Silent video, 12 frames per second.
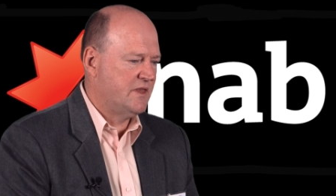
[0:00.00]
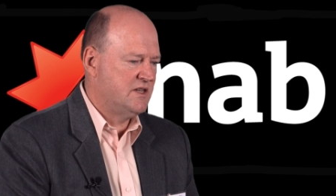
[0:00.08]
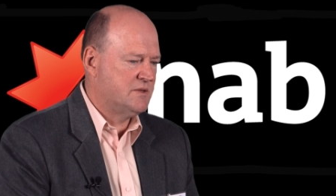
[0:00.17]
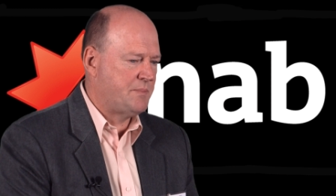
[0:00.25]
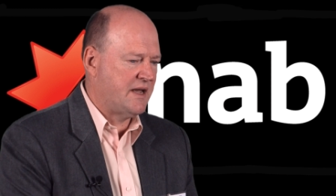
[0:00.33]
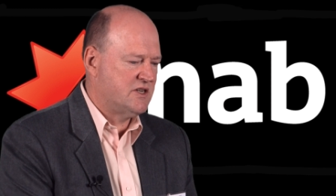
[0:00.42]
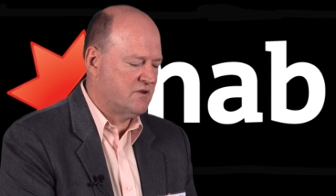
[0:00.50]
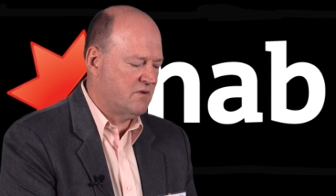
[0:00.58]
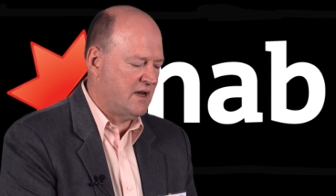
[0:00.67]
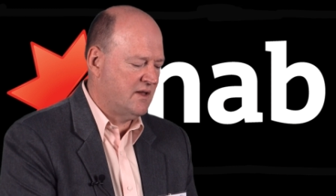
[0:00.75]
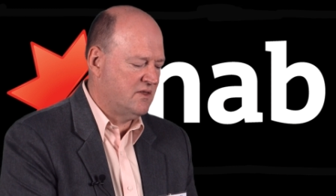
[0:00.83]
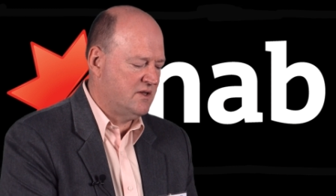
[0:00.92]
is based
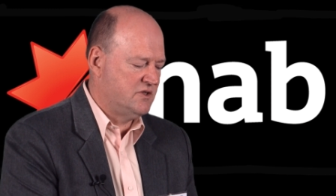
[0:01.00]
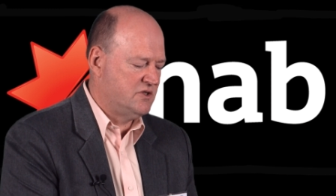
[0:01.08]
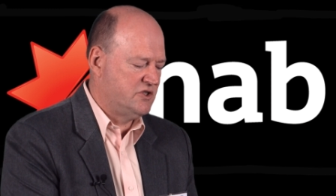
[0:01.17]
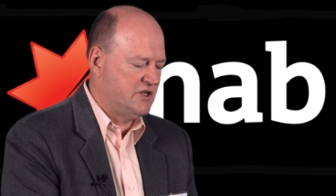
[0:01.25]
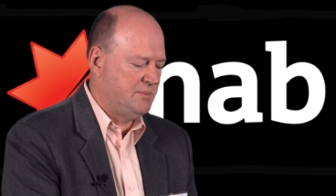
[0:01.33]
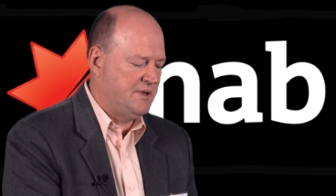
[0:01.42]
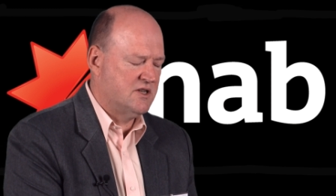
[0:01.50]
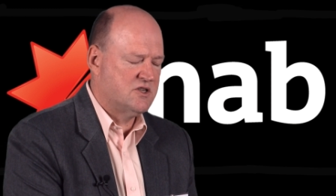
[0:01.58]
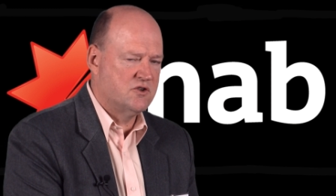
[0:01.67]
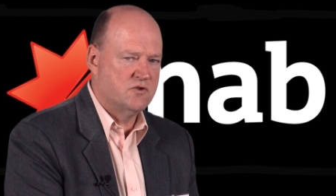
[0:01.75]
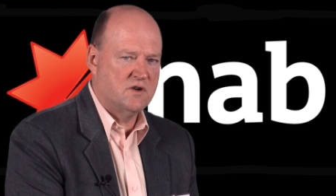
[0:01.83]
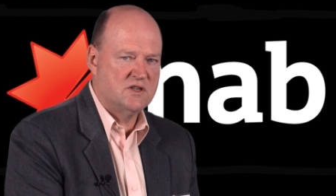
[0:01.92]
around the
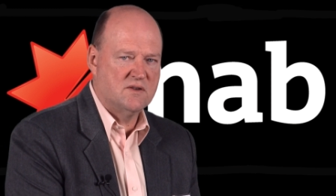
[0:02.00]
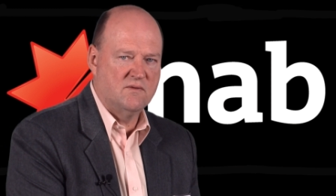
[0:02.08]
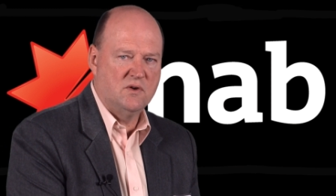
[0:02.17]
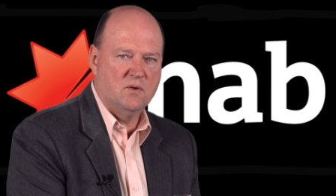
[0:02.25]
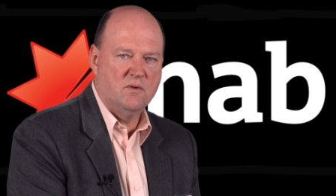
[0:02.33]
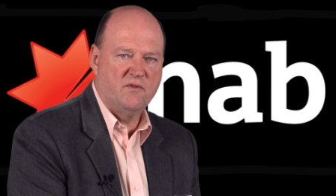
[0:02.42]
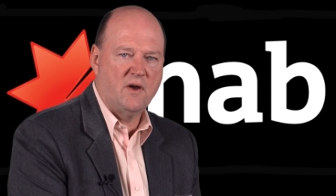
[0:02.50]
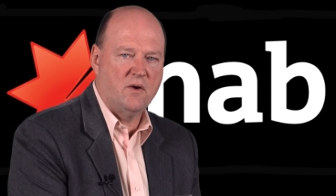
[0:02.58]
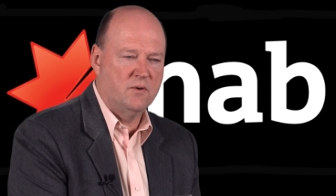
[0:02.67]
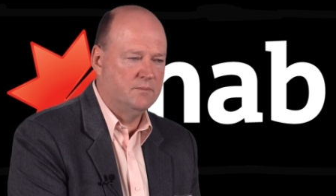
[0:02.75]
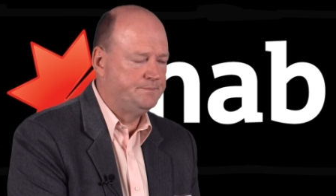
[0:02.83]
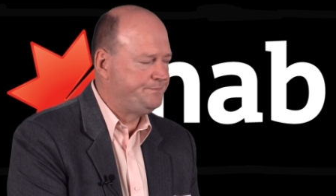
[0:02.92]
GPS address of your
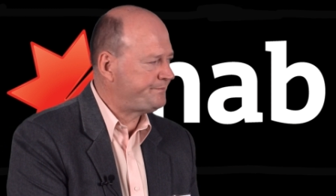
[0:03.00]
phone.